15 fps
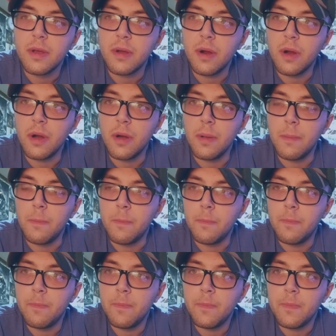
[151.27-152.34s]
Um,
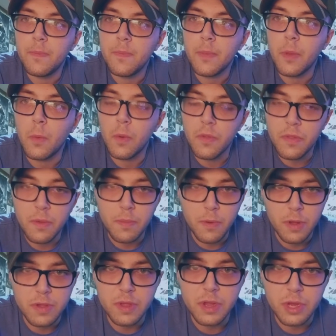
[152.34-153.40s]
with the
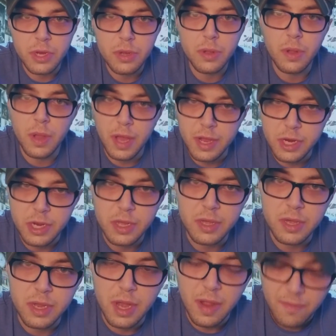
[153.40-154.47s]
presidential
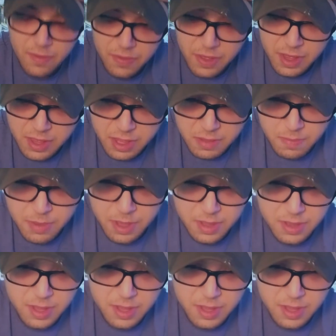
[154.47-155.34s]
elections and everything that's being